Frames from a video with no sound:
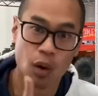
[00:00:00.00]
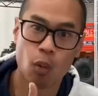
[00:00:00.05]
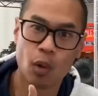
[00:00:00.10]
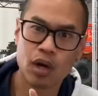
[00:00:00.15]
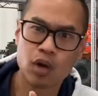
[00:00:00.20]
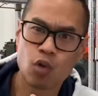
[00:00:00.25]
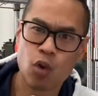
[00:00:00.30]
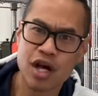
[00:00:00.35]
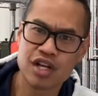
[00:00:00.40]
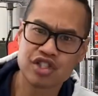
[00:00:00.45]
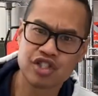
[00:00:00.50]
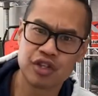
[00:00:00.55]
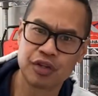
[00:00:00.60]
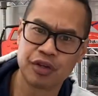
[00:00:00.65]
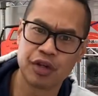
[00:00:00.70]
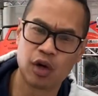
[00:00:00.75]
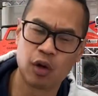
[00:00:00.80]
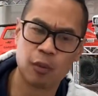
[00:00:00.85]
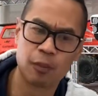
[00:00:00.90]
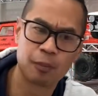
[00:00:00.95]
One question
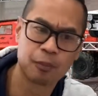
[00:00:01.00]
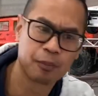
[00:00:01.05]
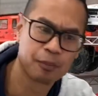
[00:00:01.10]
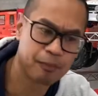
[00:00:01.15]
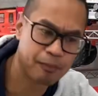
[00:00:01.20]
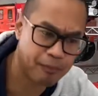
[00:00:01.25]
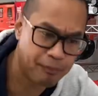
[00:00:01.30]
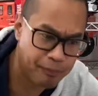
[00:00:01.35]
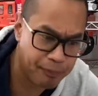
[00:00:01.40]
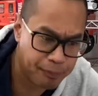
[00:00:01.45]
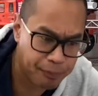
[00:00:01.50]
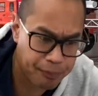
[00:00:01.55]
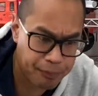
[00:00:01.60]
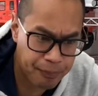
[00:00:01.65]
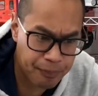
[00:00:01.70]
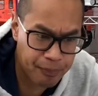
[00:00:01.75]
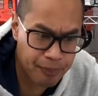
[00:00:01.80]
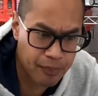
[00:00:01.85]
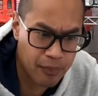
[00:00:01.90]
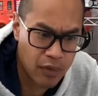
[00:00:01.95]
though.
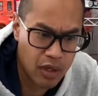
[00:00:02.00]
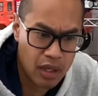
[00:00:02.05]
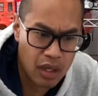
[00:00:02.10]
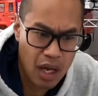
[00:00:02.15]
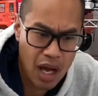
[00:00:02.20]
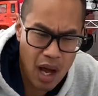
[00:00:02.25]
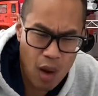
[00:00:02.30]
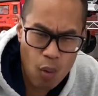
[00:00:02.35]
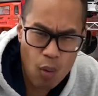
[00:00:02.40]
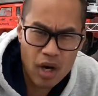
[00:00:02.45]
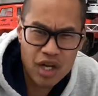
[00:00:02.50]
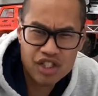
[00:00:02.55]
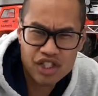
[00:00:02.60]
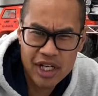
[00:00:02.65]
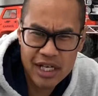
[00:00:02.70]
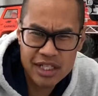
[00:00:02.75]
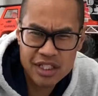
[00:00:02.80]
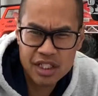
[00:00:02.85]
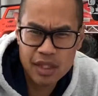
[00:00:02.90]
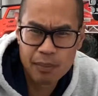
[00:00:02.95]
I want to
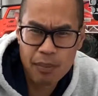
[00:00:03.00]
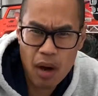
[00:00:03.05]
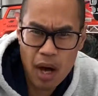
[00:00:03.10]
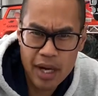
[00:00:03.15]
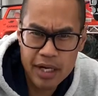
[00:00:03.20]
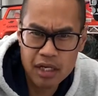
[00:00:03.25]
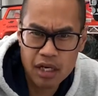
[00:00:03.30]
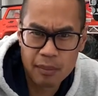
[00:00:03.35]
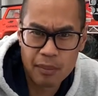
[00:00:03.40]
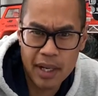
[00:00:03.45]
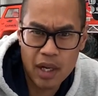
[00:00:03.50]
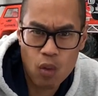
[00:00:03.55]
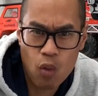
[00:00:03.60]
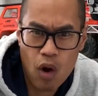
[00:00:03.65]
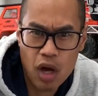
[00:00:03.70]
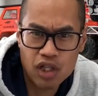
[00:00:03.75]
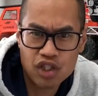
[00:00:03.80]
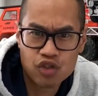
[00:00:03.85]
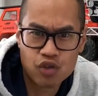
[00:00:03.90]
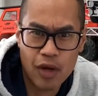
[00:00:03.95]
change the body on my
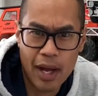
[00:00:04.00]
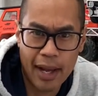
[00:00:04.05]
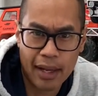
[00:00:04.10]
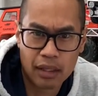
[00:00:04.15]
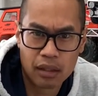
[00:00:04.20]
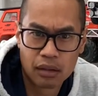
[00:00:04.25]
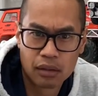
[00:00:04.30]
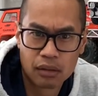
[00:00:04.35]
quad track.